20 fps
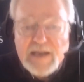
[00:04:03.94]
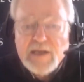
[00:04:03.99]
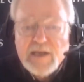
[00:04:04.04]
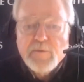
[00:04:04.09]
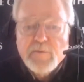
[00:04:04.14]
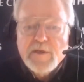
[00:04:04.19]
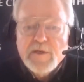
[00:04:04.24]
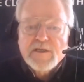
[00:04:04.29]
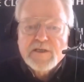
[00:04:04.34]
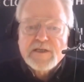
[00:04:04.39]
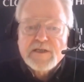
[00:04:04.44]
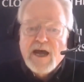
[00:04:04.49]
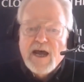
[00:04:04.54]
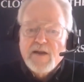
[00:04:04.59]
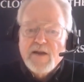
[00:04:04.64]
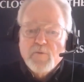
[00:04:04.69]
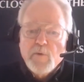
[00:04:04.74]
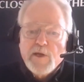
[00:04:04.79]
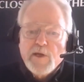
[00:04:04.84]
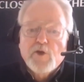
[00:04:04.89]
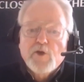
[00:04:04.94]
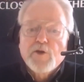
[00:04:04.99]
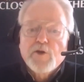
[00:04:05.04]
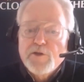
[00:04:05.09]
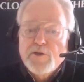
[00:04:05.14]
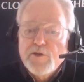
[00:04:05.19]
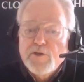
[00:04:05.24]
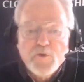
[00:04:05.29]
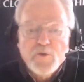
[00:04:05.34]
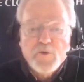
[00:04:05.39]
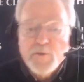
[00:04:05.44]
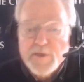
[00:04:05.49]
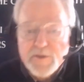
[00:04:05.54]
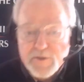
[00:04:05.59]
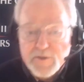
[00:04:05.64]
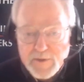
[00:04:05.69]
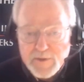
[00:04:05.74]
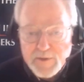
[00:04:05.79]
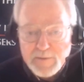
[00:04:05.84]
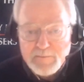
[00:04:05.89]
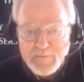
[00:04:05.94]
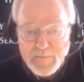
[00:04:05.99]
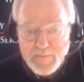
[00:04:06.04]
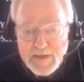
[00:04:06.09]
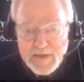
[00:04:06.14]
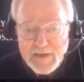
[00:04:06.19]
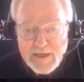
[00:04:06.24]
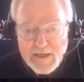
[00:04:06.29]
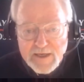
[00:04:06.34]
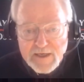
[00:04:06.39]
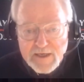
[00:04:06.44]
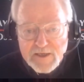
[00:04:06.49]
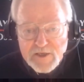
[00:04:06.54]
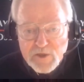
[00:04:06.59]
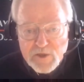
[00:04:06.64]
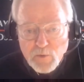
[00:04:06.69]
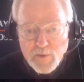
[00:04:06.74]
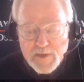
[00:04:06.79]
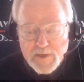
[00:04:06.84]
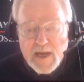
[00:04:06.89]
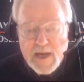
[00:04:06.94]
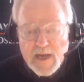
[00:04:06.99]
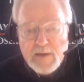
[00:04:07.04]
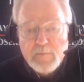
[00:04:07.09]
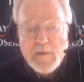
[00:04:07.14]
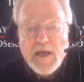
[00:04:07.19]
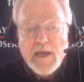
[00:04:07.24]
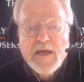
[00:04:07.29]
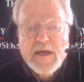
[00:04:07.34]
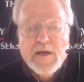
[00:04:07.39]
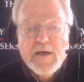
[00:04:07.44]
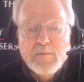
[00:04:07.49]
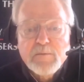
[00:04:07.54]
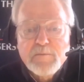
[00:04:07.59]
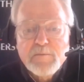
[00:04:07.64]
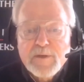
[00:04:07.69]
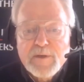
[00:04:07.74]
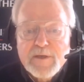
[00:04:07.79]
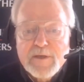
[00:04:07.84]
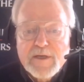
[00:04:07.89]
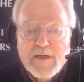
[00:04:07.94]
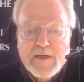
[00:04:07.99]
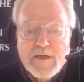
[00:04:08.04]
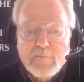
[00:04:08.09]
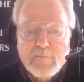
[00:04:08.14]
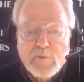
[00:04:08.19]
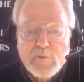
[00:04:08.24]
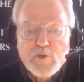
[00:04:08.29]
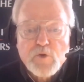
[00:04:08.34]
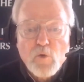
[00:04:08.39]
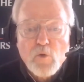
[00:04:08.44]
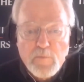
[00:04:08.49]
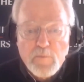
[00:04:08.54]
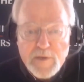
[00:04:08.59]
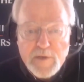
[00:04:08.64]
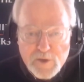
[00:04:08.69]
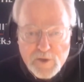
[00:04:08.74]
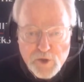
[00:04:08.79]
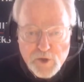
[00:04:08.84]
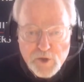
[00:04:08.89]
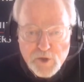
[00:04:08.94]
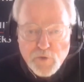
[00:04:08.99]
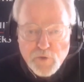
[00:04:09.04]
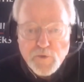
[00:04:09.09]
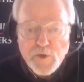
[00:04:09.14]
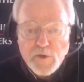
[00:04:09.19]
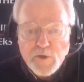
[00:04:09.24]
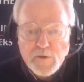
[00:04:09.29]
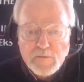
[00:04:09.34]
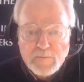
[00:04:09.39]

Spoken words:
we decided we couldn't do it to him. So we named him Absorbing Junior.